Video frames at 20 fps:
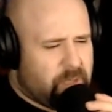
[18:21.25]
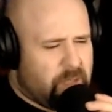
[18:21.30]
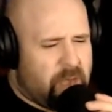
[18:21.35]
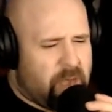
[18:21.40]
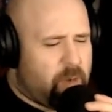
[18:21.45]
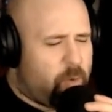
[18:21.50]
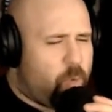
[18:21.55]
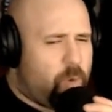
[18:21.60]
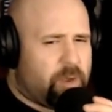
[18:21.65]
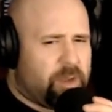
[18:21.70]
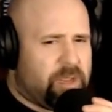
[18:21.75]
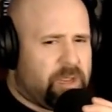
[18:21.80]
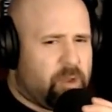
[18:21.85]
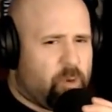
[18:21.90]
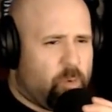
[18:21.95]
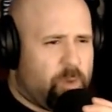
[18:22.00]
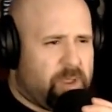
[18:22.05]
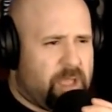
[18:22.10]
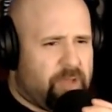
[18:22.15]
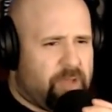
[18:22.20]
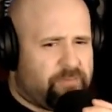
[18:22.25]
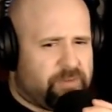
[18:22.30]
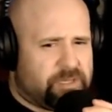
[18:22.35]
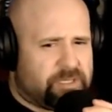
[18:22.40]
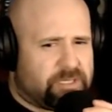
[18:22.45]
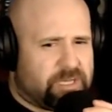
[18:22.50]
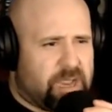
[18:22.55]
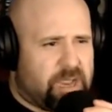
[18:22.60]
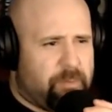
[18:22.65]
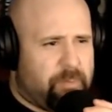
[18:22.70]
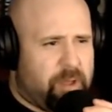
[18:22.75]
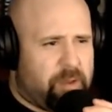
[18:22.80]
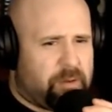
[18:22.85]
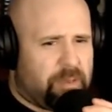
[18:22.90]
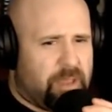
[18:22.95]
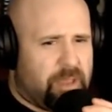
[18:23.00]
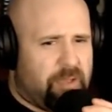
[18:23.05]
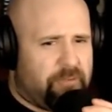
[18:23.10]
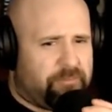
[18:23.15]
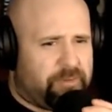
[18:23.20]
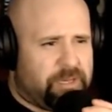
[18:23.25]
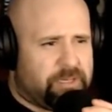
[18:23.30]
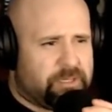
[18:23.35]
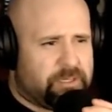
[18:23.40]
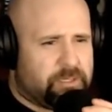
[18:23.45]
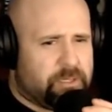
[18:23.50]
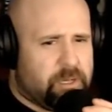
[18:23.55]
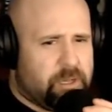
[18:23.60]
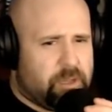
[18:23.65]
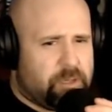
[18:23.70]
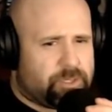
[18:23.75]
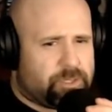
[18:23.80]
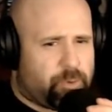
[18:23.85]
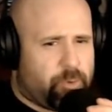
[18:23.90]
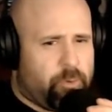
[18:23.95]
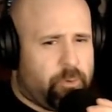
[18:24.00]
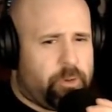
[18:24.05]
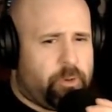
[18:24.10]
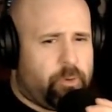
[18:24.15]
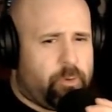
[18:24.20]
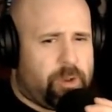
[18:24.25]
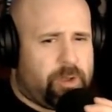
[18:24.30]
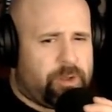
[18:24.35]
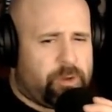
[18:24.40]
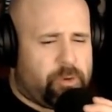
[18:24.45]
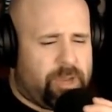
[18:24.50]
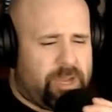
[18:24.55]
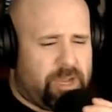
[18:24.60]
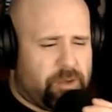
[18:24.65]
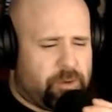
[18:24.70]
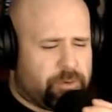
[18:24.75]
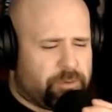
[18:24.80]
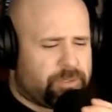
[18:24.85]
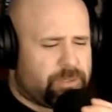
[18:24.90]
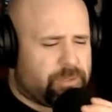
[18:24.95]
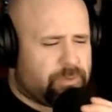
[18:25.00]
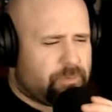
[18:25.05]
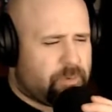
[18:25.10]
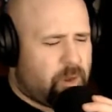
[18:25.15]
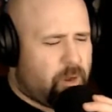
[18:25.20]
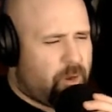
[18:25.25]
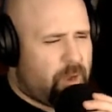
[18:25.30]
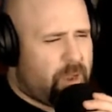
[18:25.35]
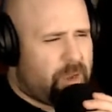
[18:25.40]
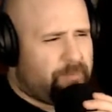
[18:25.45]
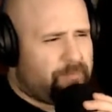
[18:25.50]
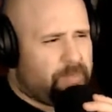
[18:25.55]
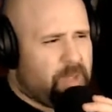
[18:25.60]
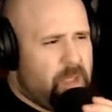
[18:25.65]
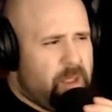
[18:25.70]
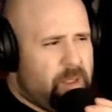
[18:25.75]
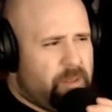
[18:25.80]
And I don't want to hear what you have to say about it, lefties. Screw you and your heaters, all right?